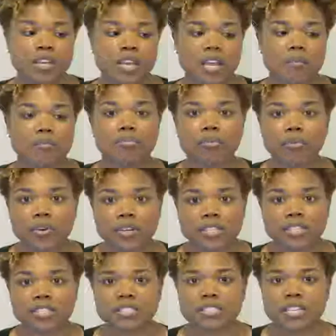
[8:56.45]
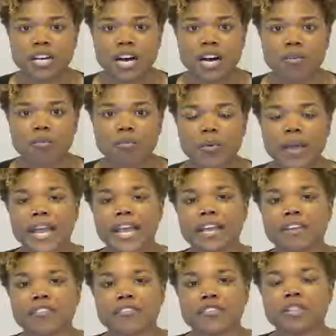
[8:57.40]
important
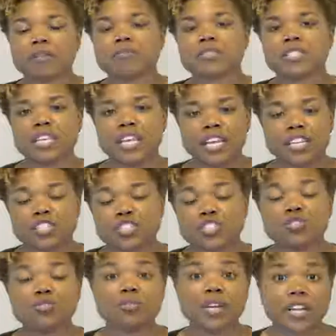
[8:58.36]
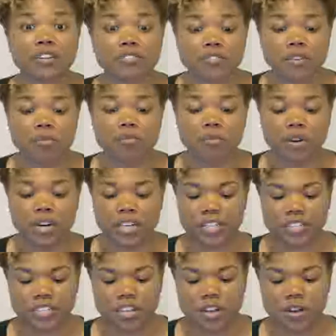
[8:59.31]
way for them to get to and from
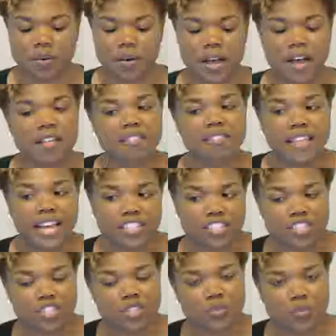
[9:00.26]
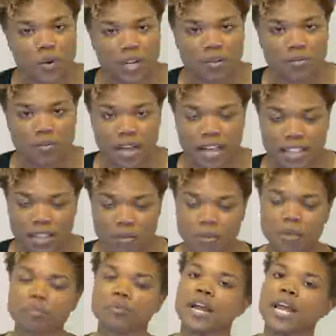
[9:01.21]
work. So that's just one way that
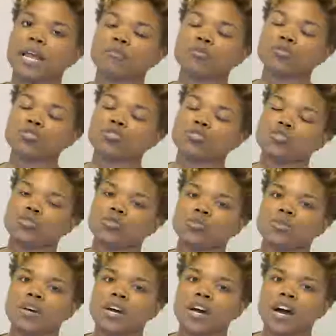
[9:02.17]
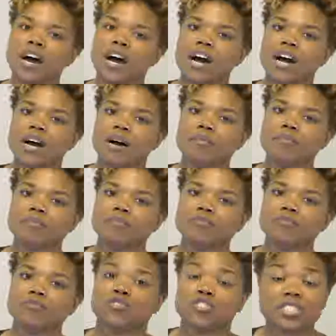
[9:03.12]
we were able to
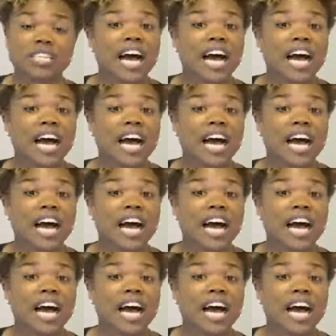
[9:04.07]
just